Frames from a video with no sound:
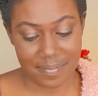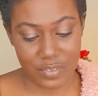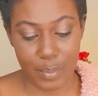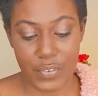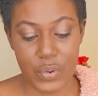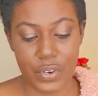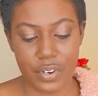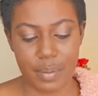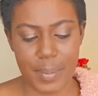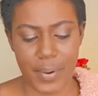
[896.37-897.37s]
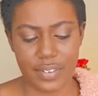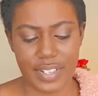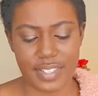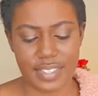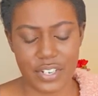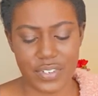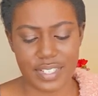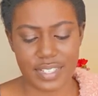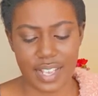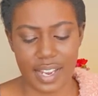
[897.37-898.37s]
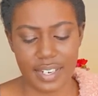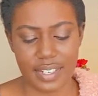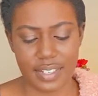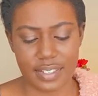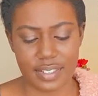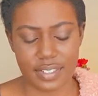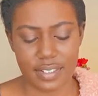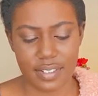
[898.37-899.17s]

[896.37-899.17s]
Some of you, you're going to be part of like secret societies.